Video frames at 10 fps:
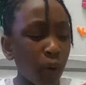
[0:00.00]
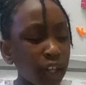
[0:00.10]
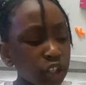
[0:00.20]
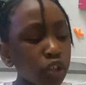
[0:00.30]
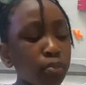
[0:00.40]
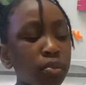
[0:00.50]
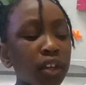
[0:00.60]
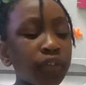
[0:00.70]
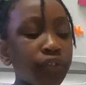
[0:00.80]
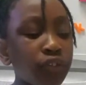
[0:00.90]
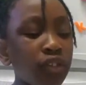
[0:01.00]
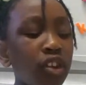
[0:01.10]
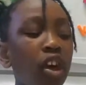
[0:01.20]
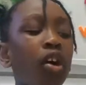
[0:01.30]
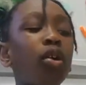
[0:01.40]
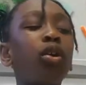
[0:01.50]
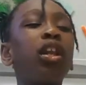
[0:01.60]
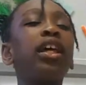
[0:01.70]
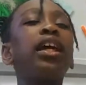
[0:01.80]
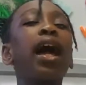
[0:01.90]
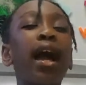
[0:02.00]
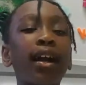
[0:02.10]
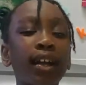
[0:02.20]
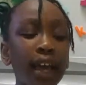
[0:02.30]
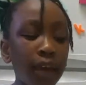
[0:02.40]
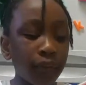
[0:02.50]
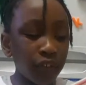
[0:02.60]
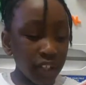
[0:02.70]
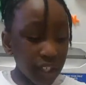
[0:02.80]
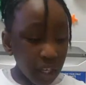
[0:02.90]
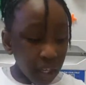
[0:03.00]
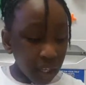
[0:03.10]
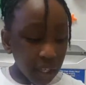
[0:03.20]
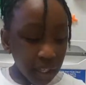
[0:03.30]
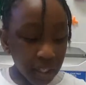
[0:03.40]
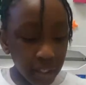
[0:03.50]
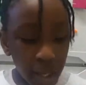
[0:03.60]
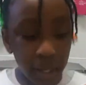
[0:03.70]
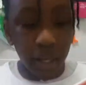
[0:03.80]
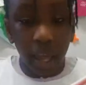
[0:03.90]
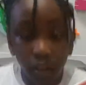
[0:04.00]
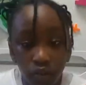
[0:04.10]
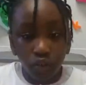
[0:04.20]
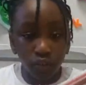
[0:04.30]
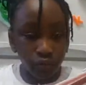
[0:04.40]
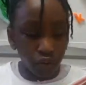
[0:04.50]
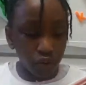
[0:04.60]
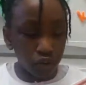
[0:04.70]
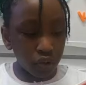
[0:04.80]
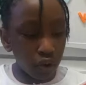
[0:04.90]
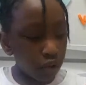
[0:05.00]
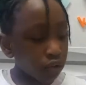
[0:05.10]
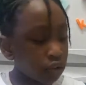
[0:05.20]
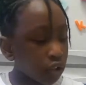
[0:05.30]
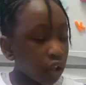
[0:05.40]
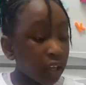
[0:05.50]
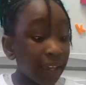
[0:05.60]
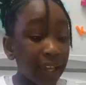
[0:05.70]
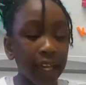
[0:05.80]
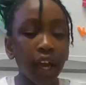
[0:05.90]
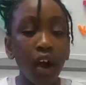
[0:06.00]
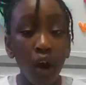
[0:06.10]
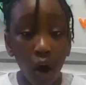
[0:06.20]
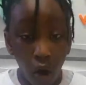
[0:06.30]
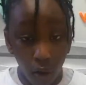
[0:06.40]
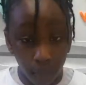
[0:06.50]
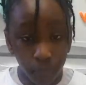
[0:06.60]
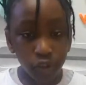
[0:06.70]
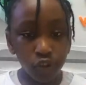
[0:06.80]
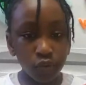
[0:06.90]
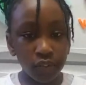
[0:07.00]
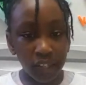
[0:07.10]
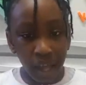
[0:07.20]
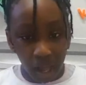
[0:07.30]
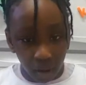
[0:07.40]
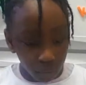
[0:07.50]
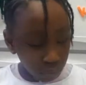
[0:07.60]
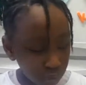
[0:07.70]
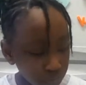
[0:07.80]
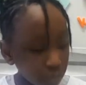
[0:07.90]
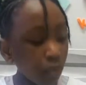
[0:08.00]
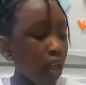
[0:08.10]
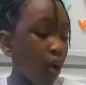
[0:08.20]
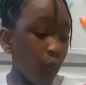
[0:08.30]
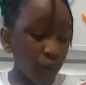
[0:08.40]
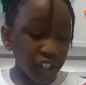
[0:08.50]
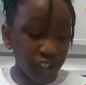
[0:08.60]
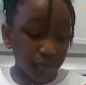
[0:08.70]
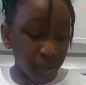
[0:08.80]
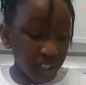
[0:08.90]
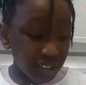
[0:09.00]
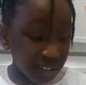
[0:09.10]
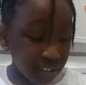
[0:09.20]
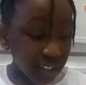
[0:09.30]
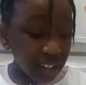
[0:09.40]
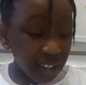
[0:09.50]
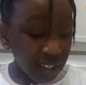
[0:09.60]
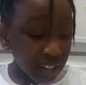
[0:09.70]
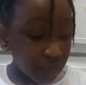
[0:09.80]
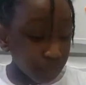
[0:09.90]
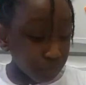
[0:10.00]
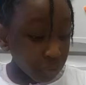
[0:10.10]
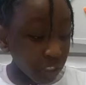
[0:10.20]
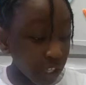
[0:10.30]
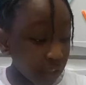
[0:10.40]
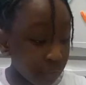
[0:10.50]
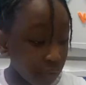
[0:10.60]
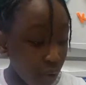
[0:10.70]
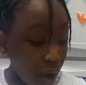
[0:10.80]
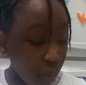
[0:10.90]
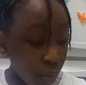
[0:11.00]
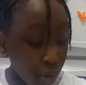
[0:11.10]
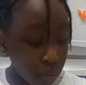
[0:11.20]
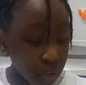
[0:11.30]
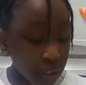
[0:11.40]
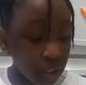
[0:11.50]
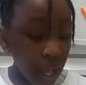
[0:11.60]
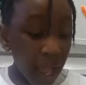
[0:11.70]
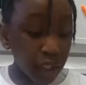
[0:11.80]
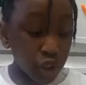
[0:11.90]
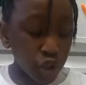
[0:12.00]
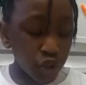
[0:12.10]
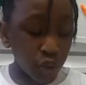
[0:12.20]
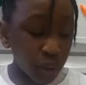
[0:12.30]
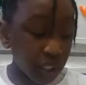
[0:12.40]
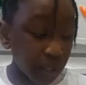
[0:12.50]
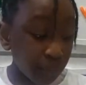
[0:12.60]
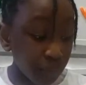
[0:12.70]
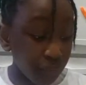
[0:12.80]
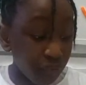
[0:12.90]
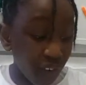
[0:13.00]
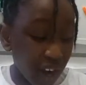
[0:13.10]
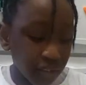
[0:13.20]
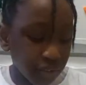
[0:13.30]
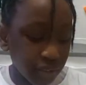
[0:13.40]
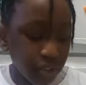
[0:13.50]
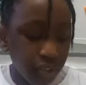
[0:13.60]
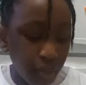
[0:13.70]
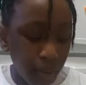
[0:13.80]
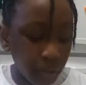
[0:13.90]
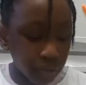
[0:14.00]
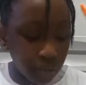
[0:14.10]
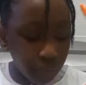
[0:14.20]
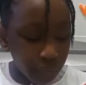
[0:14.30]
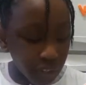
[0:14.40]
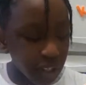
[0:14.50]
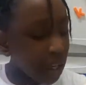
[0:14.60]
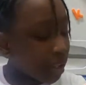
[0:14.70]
when you breathe slowly and carefully in and out of your nose, it calms you down. Which means if you are worried, anxious, or even frightened about something,